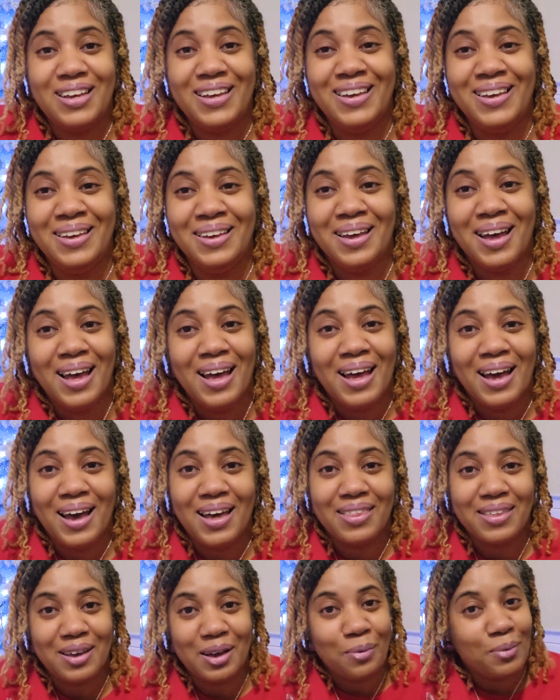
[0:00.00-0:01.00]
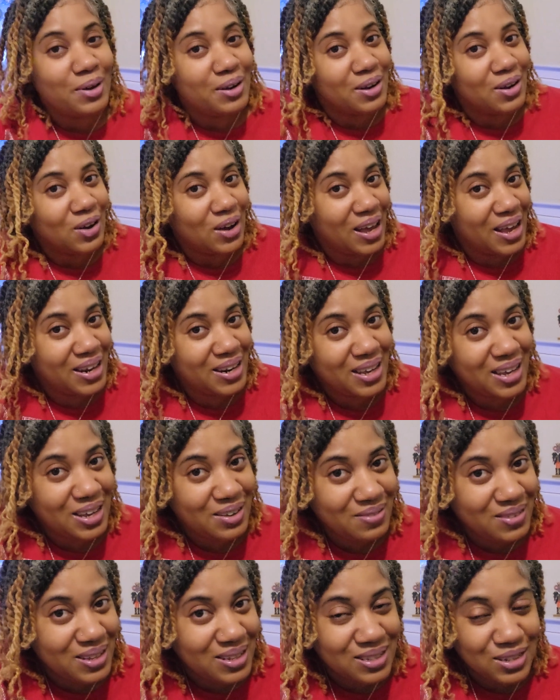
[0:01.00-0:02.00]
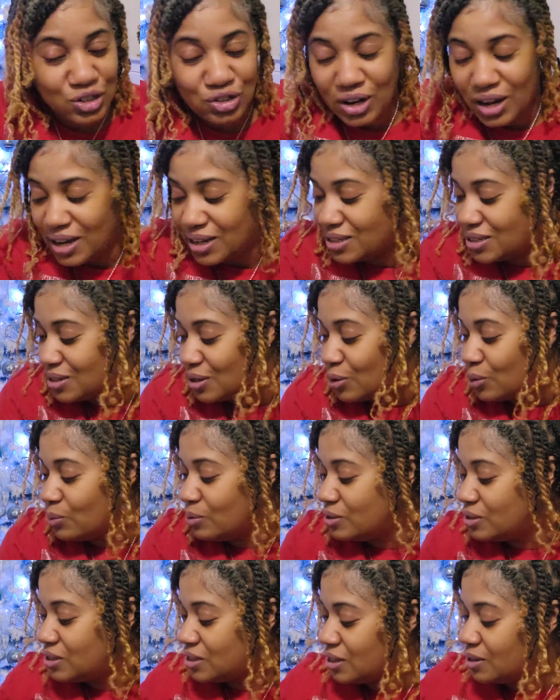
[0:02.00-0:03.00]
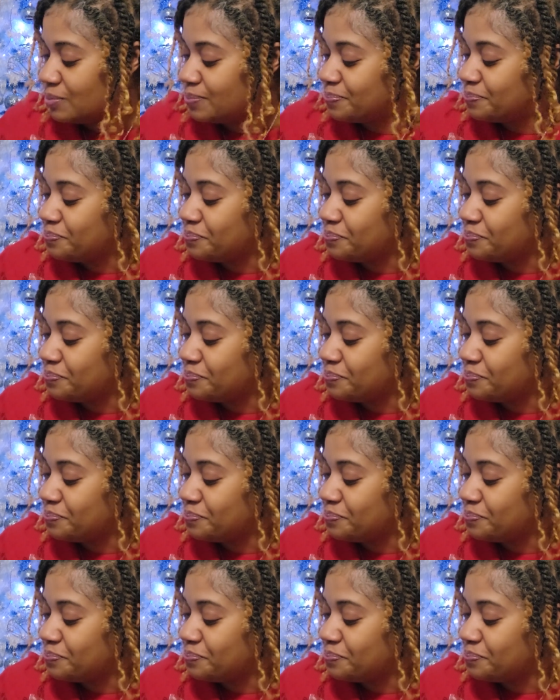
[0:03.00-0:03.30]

I think I want to go ahead and give these a try. So we'll see.